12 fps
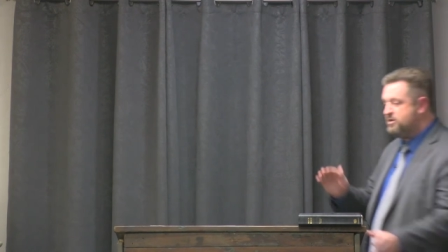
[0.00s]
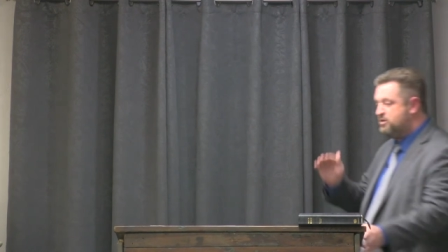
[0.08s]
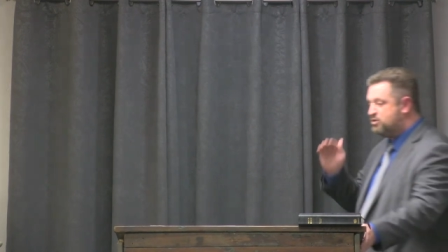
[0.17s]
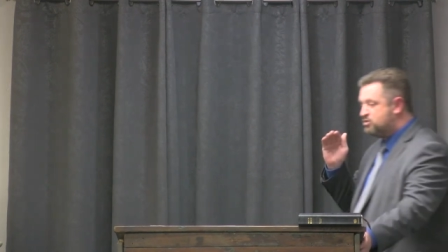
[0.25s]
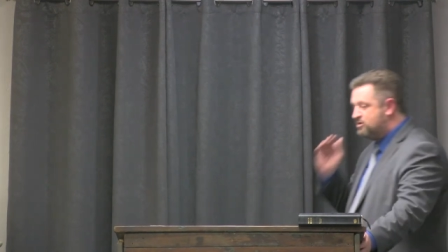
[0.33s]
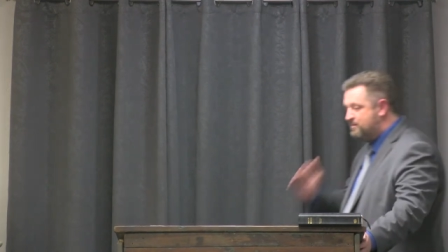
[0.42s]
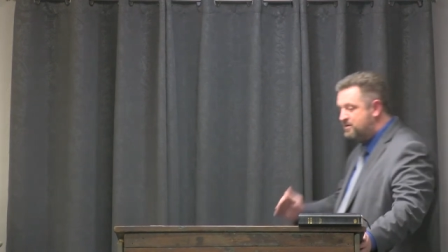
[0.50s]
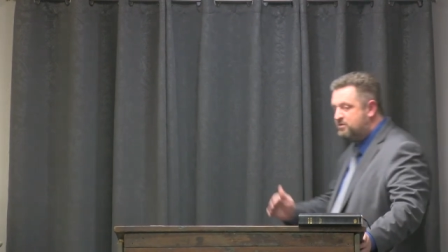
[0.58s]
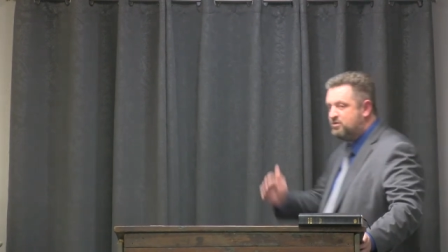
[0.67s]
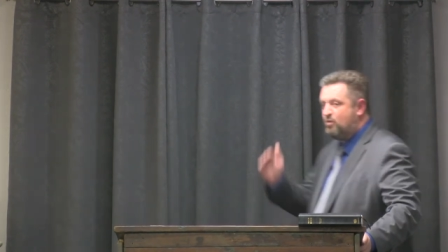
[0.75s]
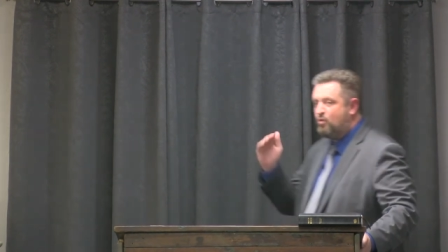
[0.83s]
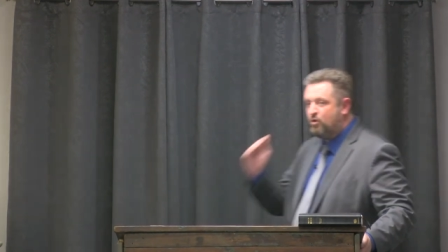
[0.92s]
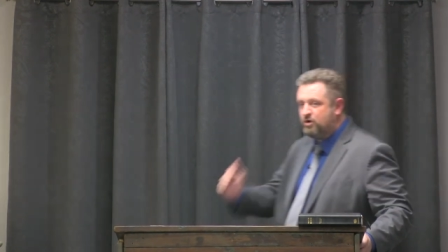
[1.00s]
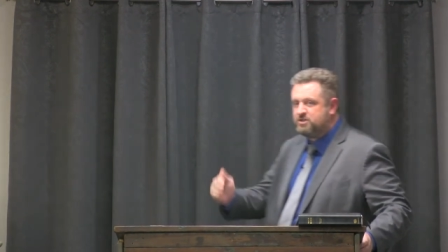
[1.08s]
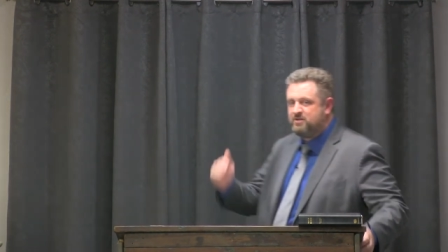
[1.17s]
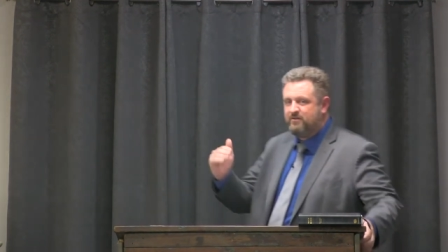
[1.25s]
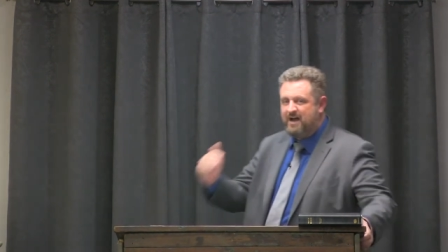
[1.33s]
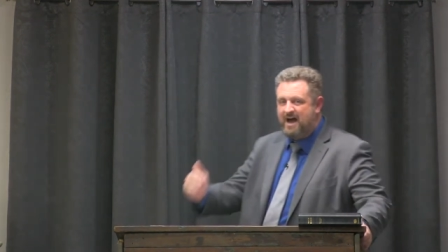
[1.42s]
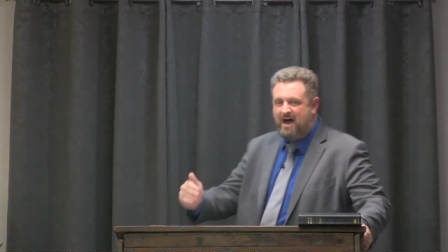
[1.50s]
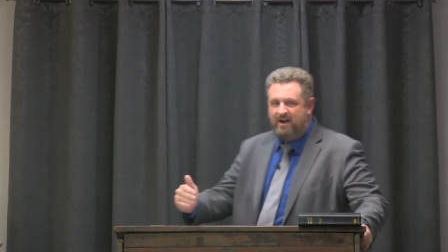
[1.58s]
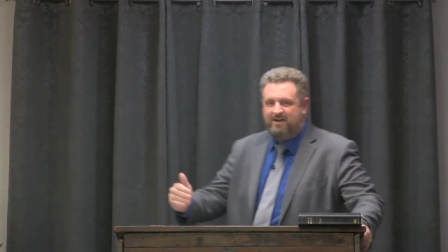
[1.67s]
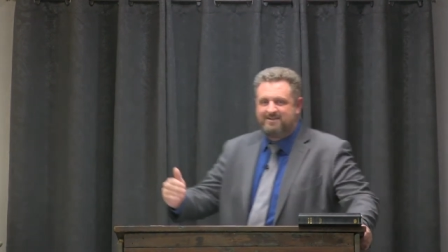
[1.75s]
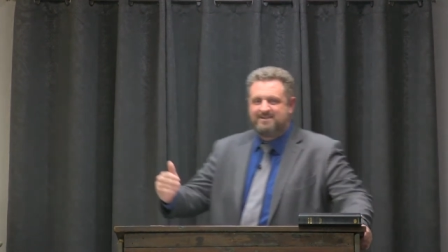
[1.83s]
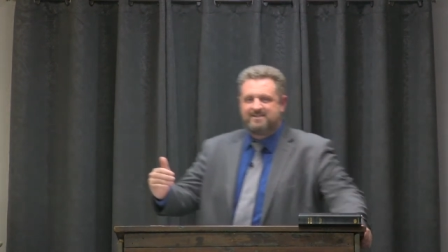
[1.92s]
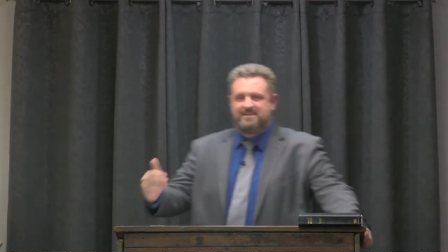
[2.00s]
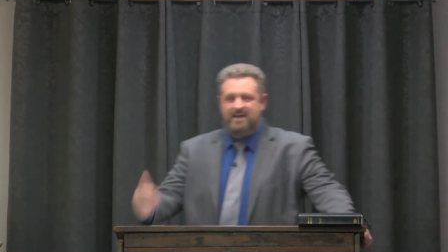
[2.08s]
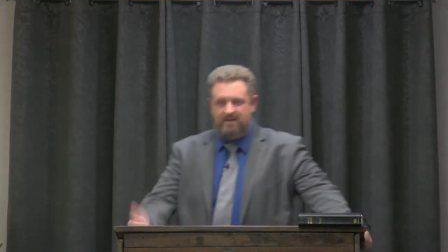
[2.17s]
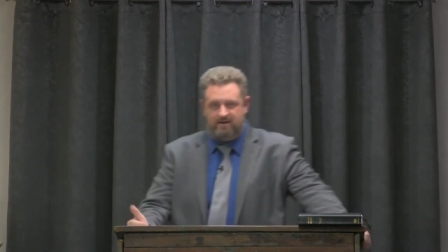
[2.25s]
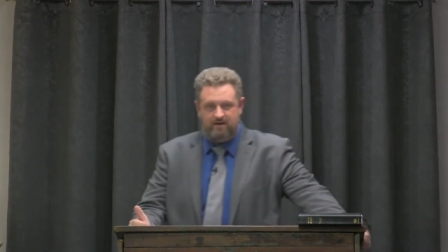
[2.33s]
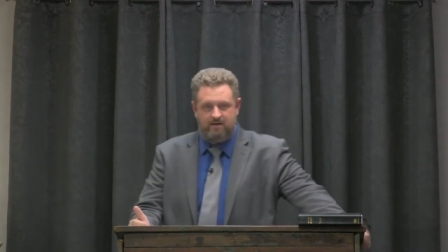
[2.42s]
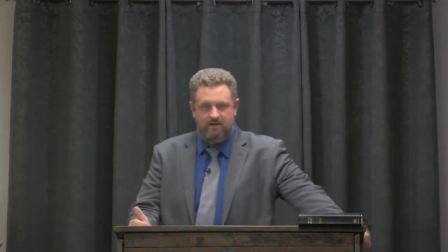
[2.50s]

you attribute the works of God unto Satan.